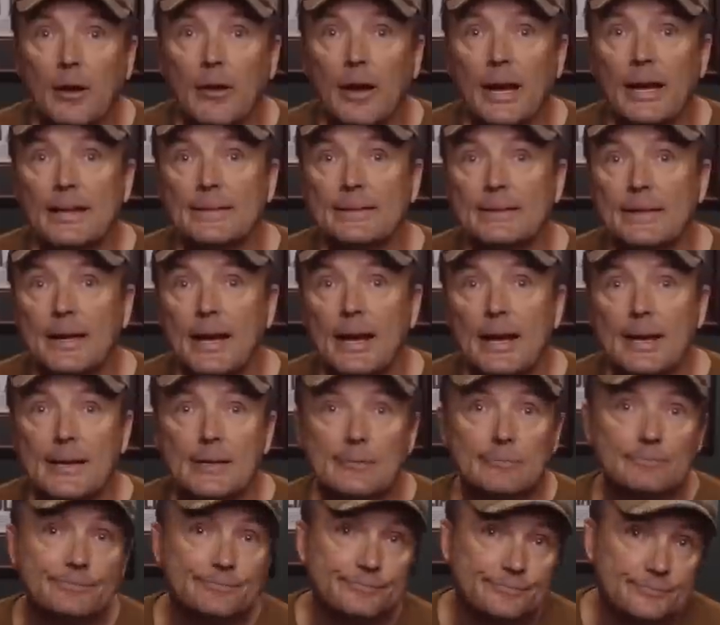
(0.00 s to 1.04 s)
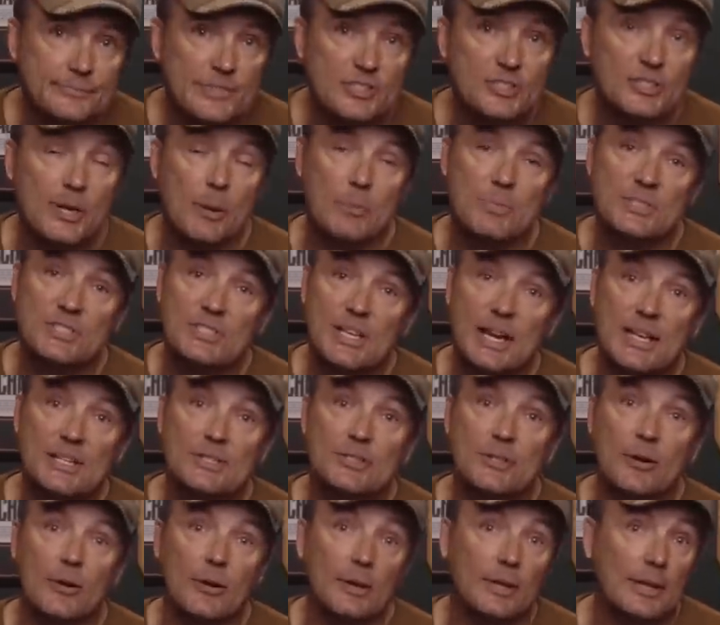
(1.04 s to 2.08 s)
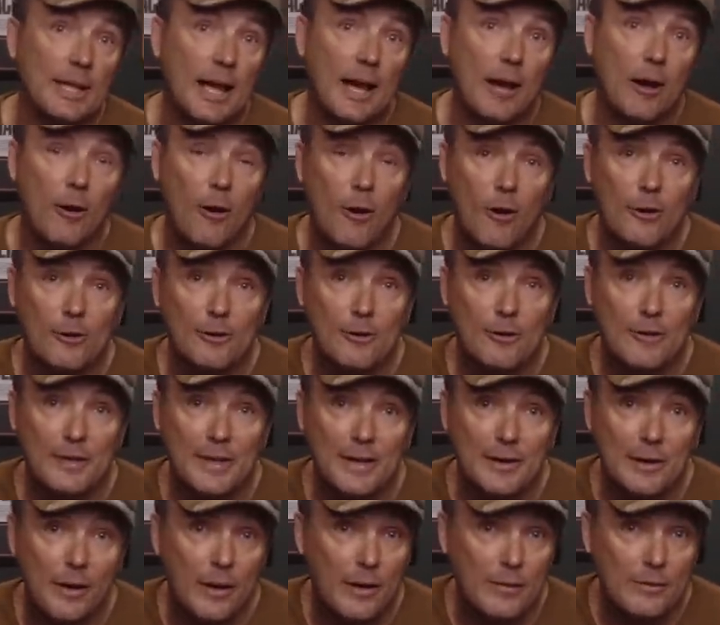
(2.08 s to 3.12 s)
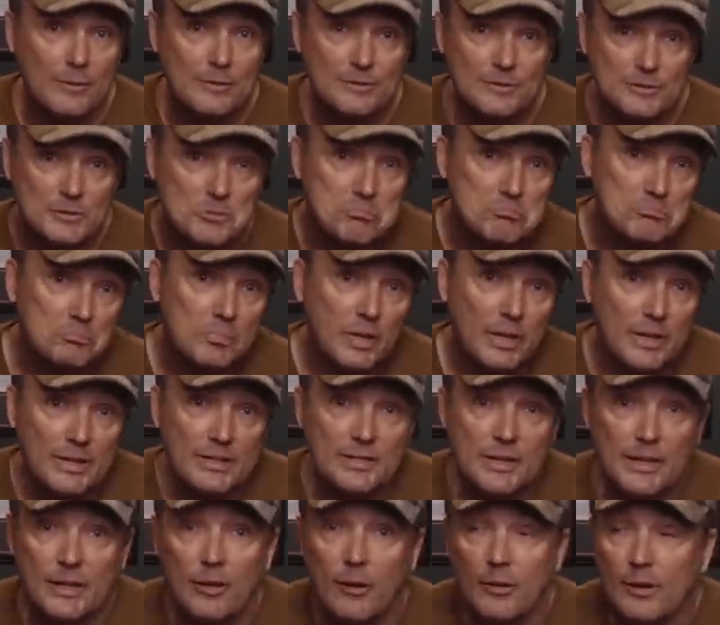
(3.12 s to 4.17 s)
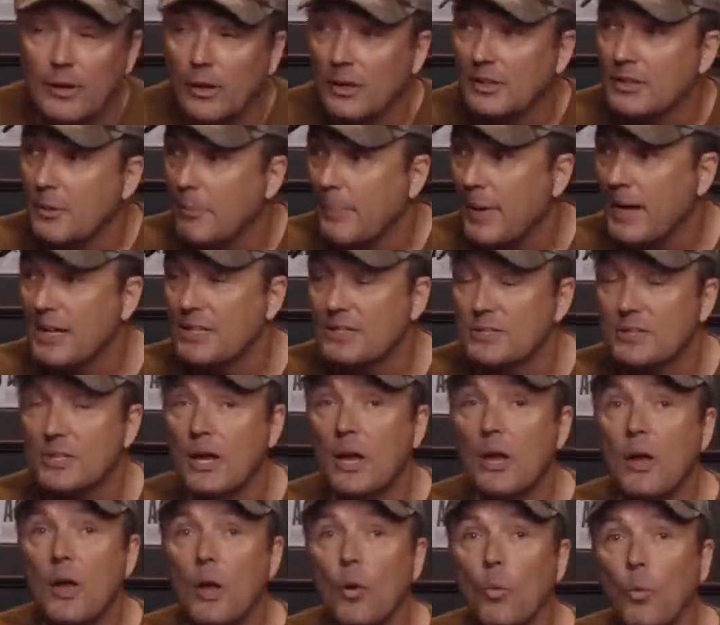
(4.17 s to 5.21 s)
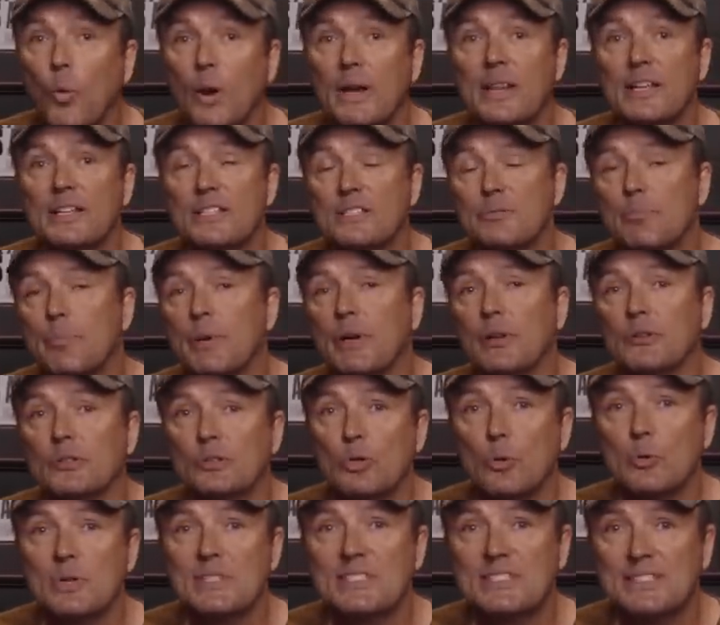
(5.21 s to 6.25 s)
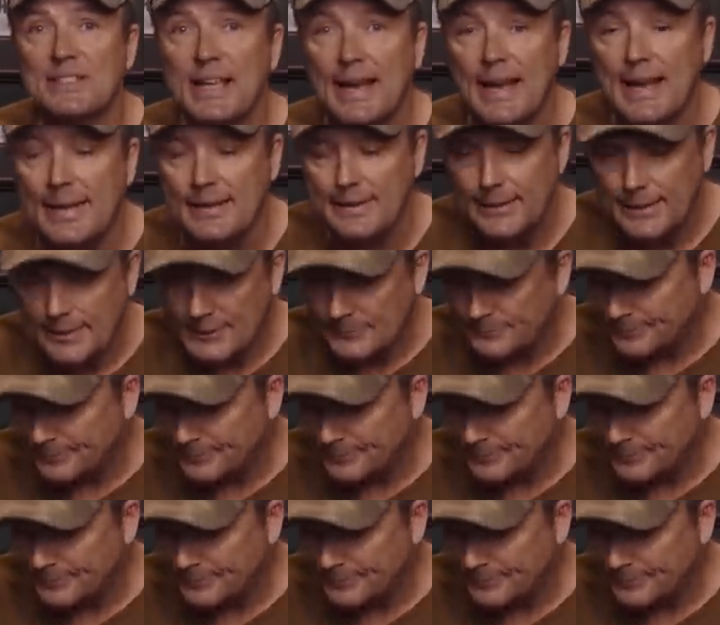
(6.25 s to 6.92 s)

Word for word: All right. Um, some sites are a lot harder than others. It, you know, it all depends what is built to withstand.